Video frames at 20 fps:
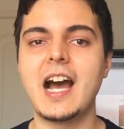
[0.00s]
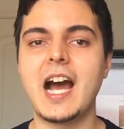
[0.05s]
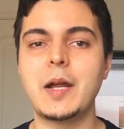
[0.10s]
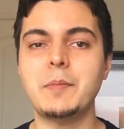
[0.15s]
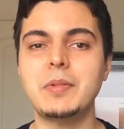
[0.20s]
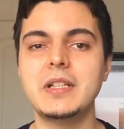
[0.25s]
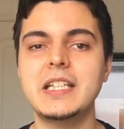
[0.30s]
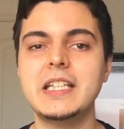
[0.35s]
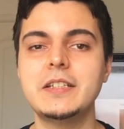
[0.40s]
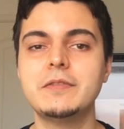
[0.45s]
I
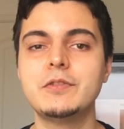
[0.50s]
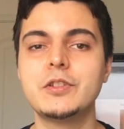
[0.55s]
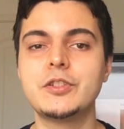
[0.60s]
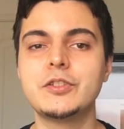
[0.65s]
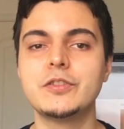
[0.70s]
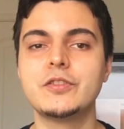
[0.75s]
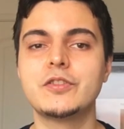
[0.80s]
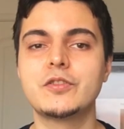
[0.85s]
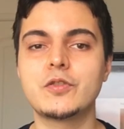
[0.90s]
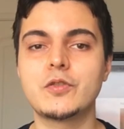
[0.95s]
believe we
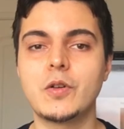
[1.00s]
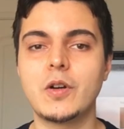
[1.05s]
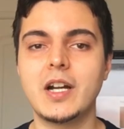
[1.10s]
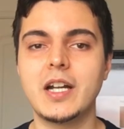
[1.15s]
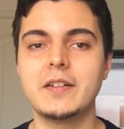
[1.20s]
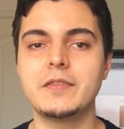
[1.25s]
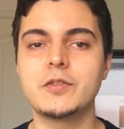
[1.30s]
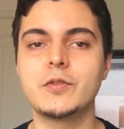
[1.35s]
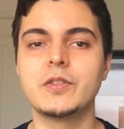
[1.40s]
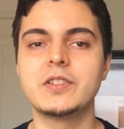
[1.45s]
should
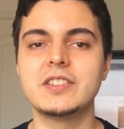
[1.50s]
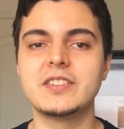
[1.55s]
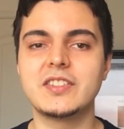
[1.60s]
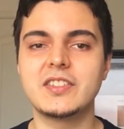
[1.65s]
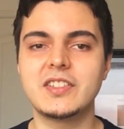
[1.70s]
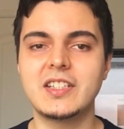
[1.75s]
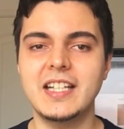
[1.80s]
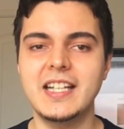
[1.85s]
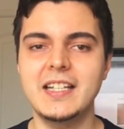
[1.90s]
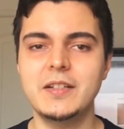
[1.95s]
strive to
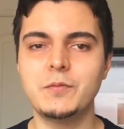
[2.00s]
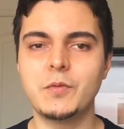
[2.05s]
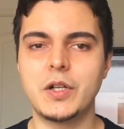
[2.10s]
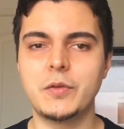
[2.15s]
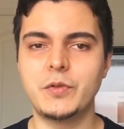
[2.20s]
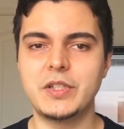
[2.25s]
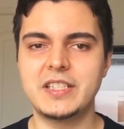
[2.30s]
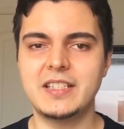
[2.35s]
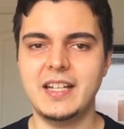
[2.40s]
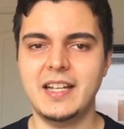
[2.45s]
understand why
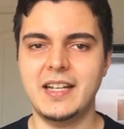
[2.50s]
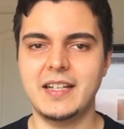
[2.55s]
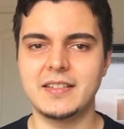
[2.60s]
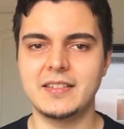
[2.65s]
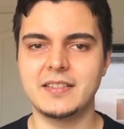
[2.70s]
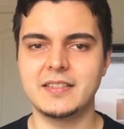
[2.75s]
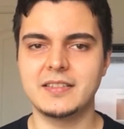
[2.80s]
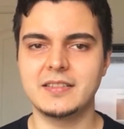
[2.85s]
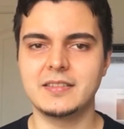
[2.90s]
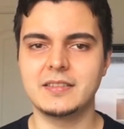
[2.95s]
we
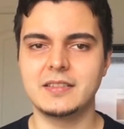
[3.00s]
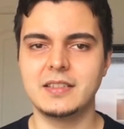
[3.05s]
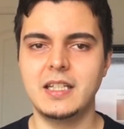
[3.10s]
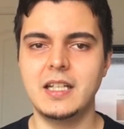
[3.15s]
test